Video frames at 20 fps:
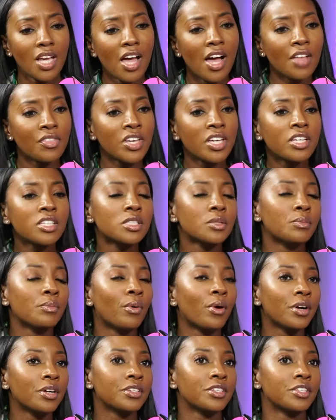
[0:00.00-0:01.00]
I think it's
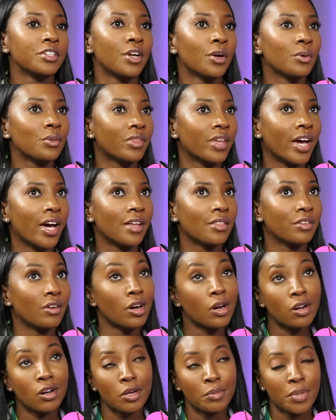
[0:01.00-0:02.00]
important to note that there
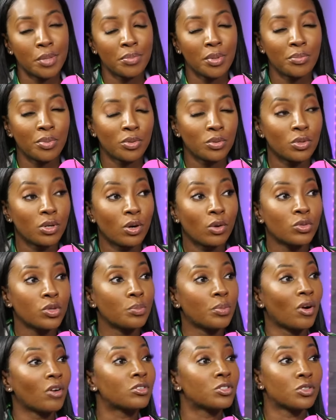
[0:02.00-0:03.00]
are going to be people who go through
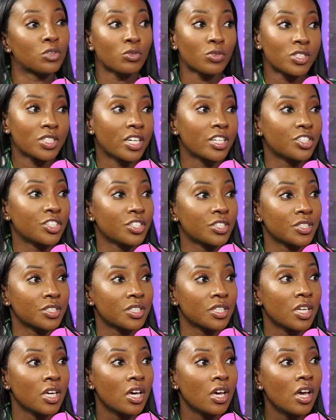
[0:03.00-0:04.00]
personal recessions